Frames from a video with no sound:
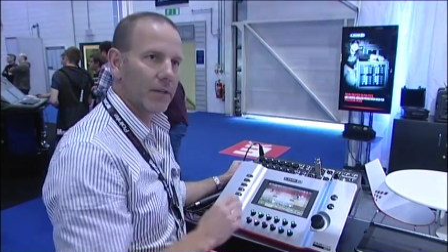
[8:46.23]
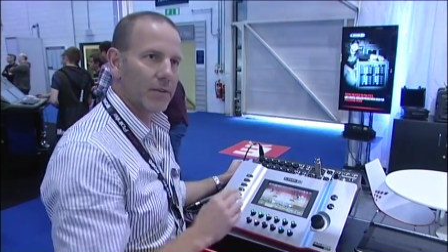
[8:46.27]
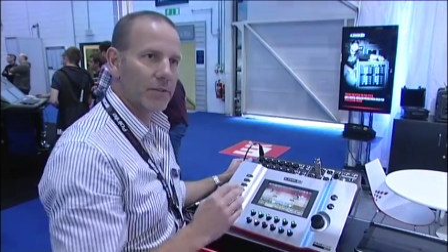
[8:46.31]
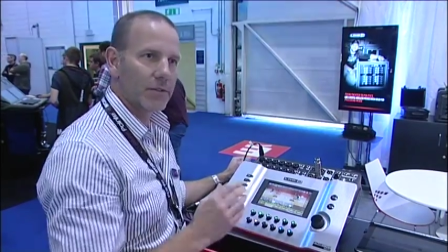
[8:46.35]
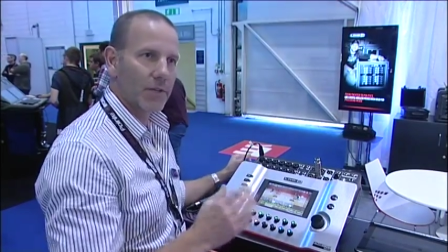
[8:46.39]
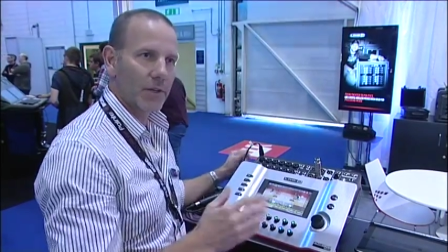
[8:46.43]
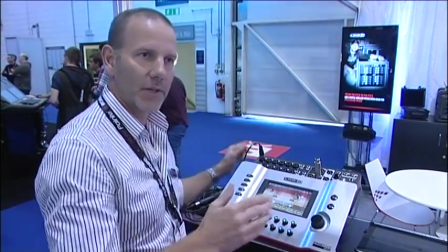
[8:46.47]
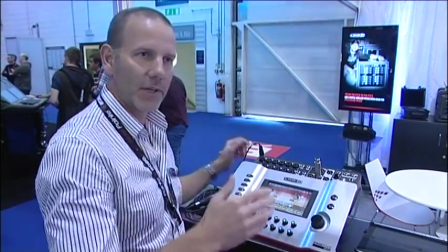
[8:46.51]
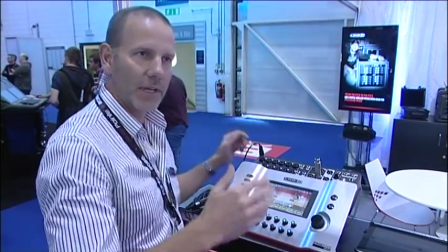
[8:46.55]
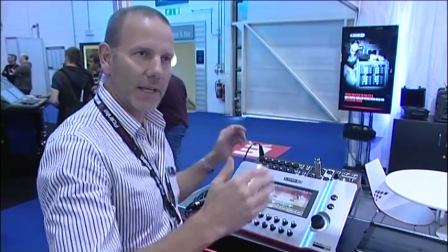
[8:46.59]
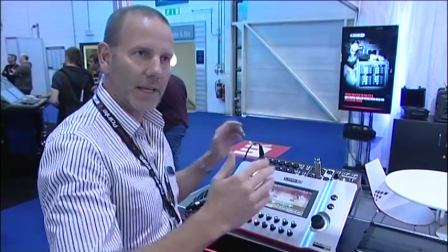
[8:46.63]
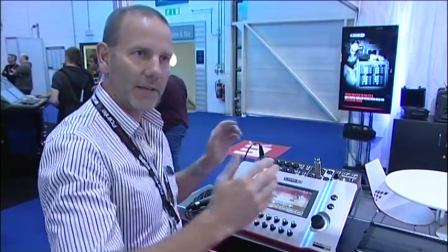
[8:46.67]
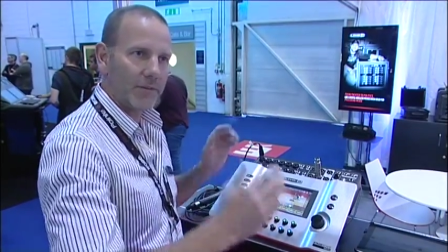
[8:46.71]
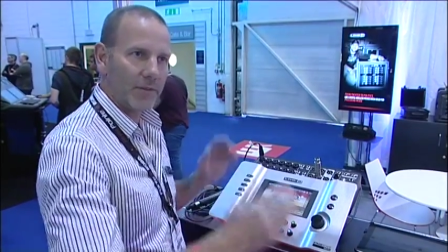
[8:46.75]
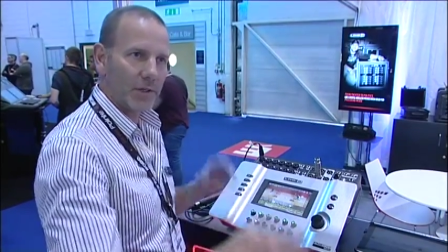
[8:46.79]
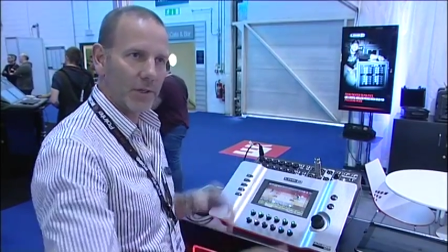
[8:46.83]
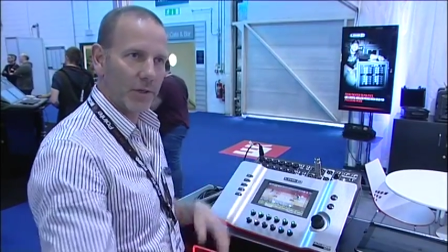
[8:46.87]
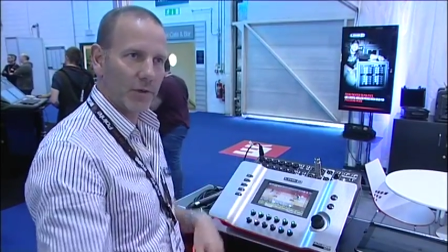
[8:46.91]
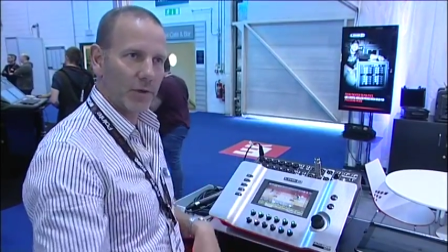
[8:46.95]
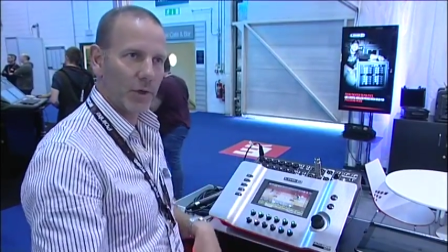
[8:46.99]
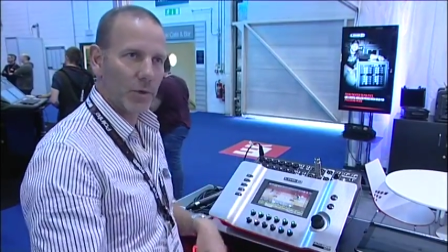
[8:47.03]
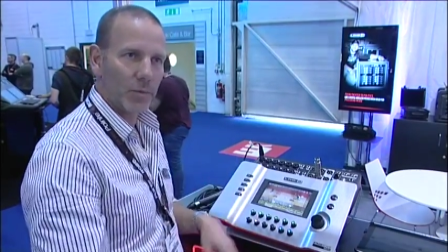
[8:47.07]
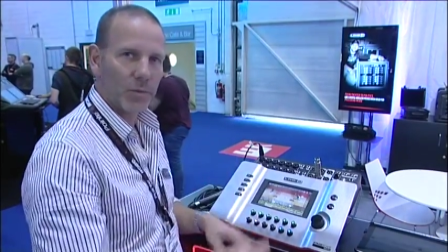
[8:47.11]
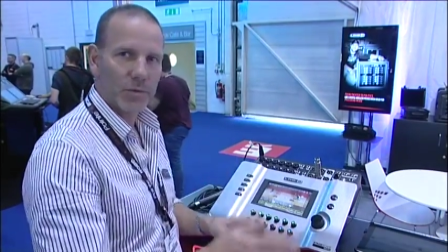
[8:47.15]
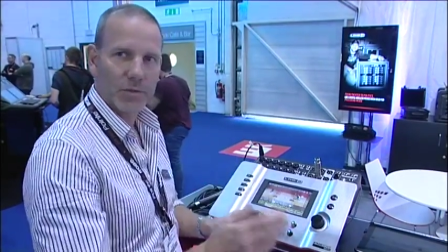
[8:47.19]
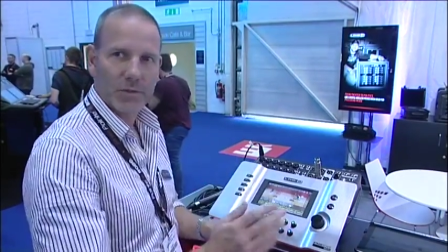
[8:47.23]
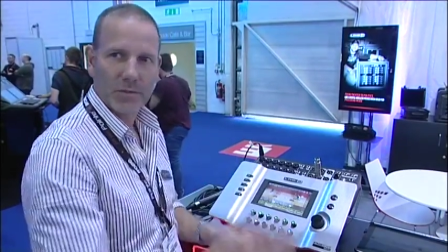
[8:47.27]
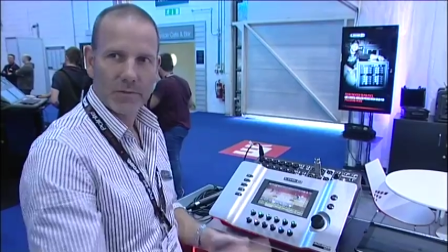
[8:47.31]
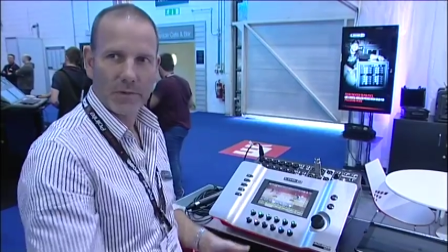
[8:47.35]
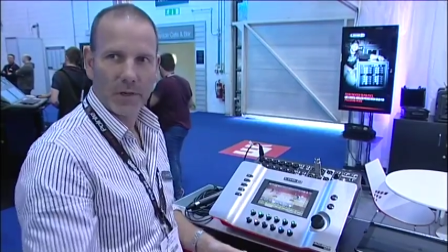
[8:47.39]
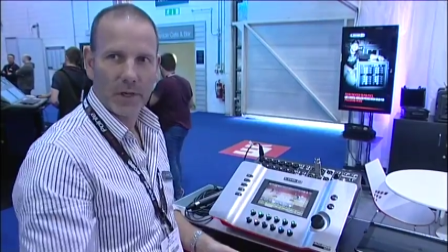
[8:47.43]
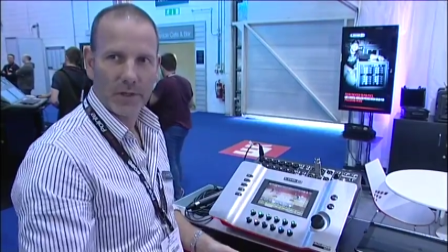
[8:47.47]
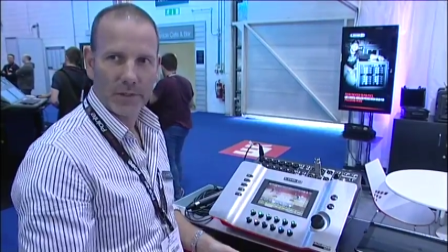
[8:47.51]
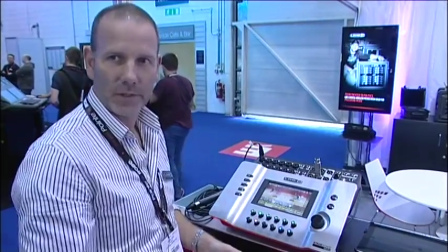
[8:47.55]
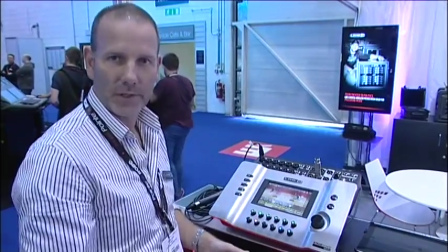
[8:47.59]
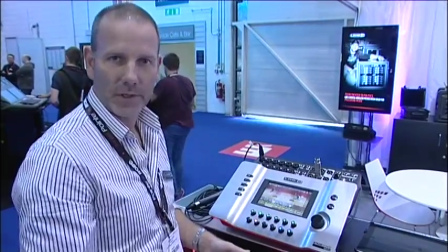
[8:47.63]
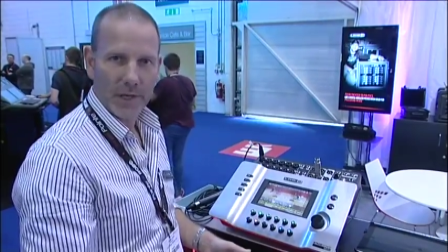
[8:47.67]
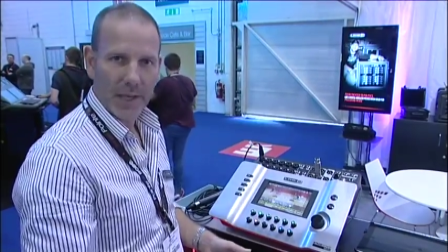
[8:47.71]
so you can have your groups
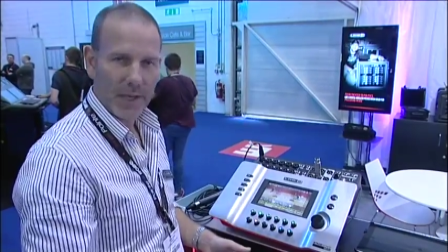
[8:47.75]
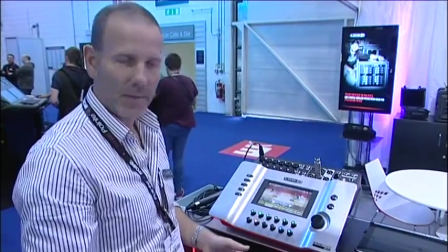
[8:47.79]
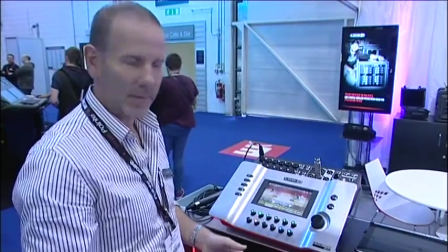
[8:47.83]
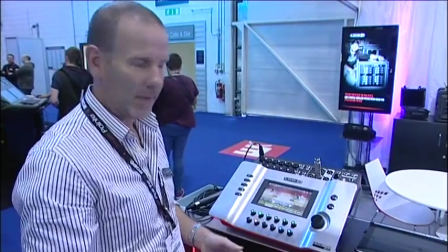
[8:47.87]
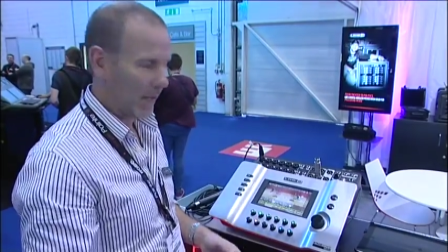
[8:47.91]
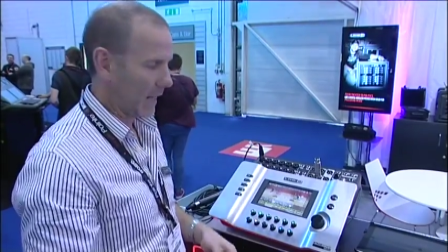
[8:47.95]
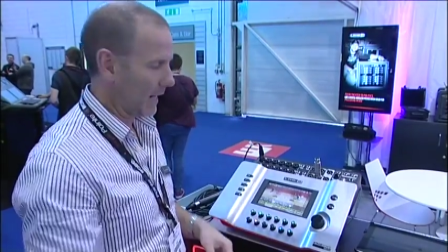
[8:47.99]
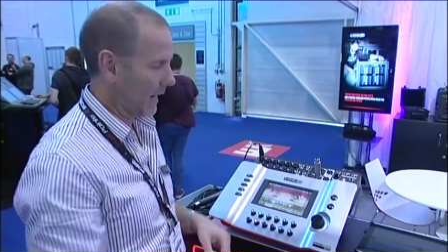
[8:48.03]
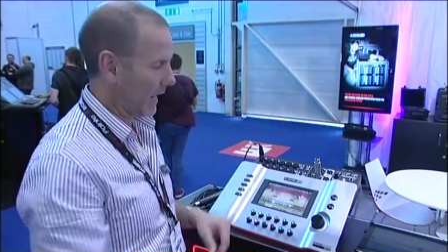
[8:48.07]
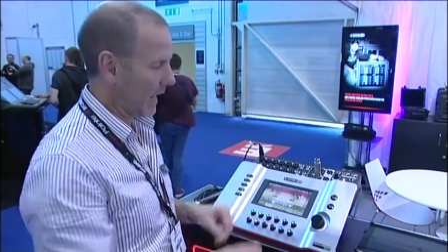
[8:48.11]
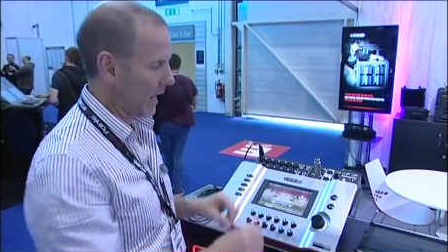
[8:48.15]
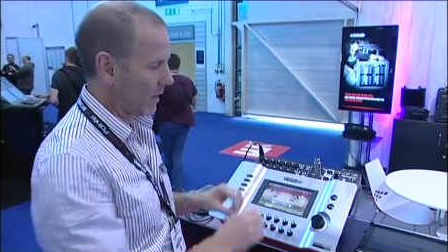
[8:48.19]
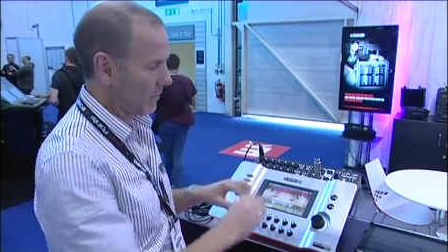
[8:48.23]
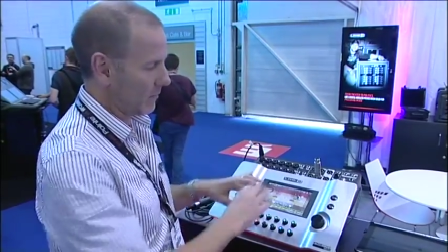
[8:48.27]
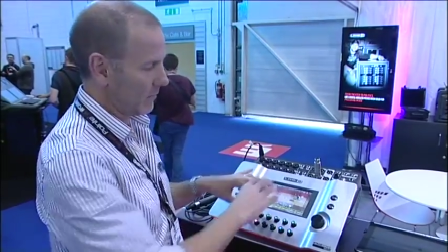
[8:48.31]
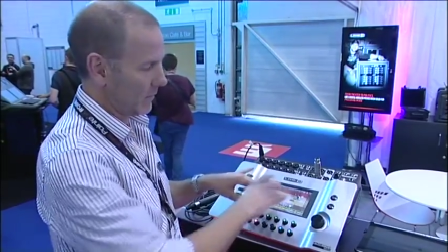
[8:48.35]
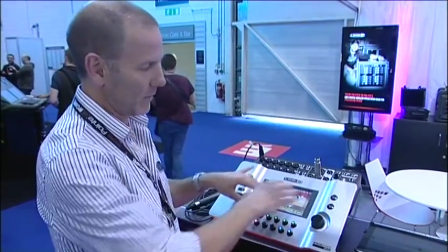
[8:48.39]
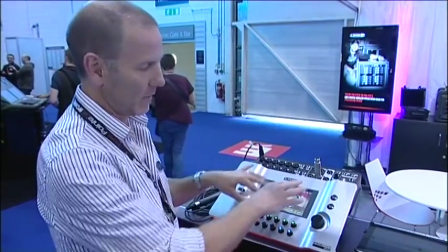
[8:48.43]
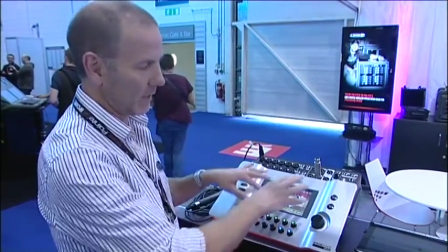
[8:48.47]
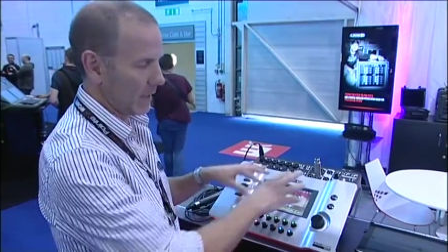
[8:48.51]
on your iPad app,